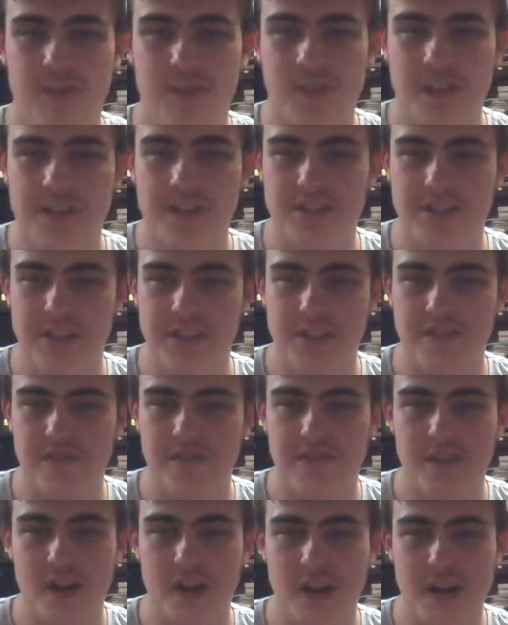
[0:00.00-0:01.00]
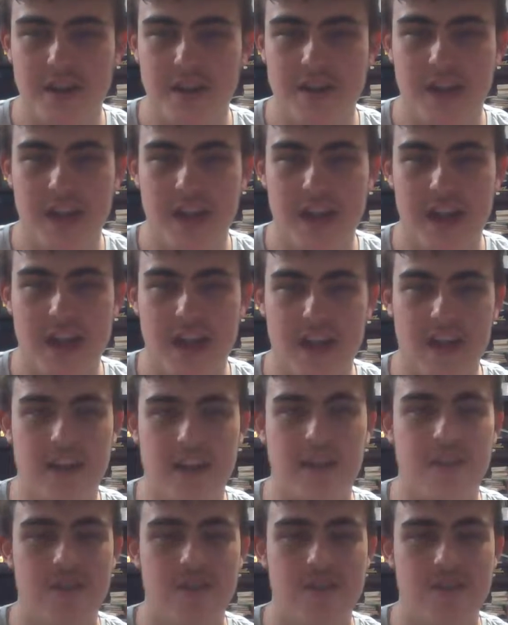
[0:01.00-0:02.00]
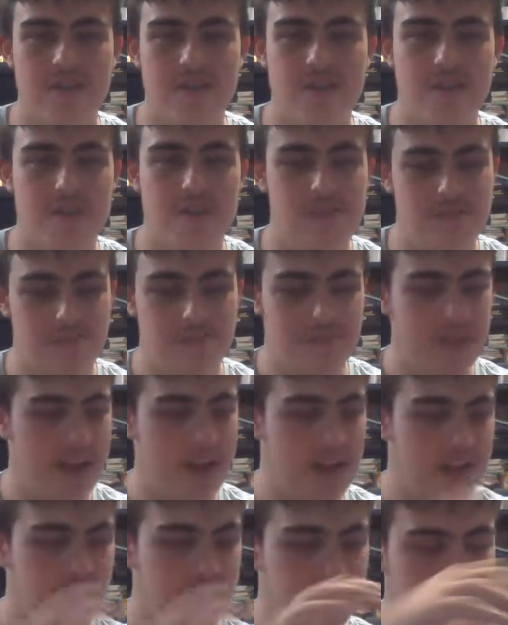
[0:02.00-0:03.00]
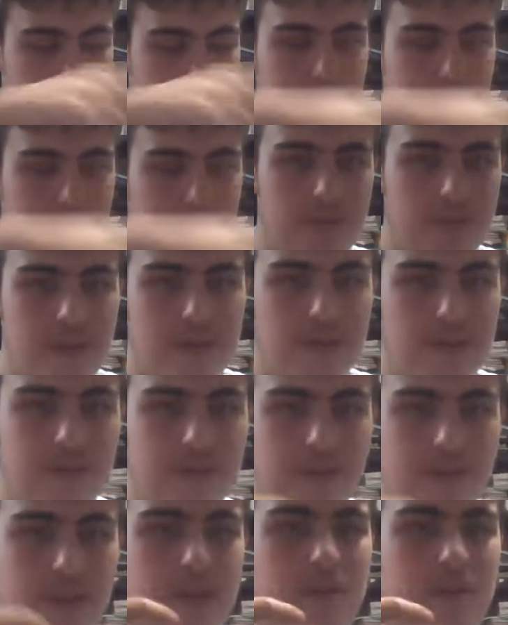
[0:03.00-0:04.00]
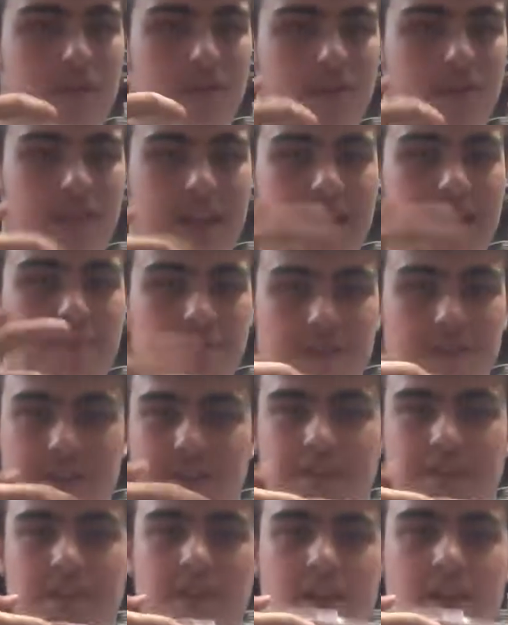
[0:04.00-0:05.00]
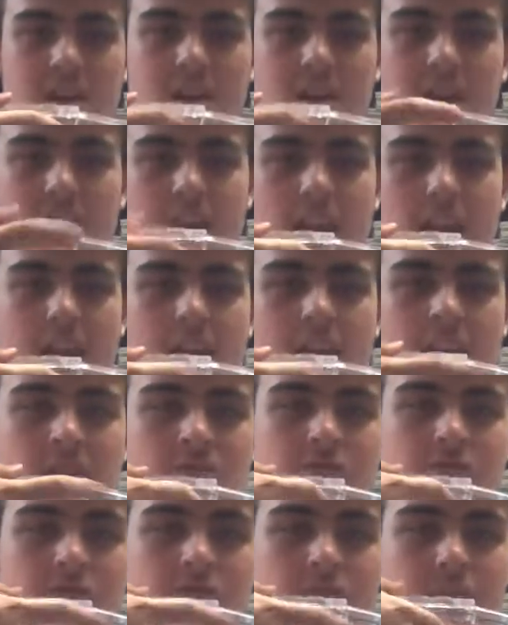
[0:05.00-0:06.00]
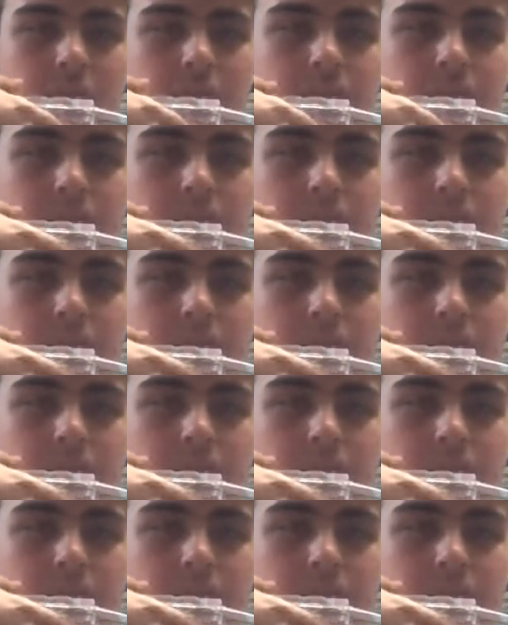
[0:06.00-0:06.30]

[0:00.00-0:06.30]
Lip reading: I just need to find I just need to print or get printed a new